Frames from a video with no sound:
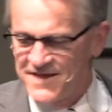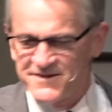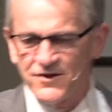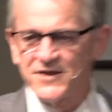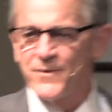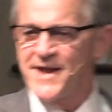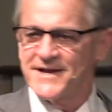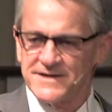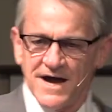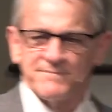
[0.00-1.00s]
the only way I
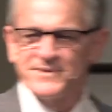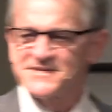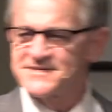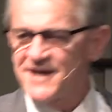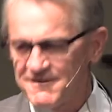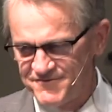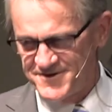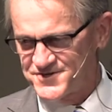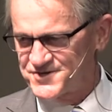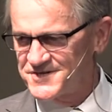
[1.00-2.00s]
cannot be
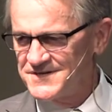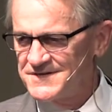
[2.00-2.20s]
selfish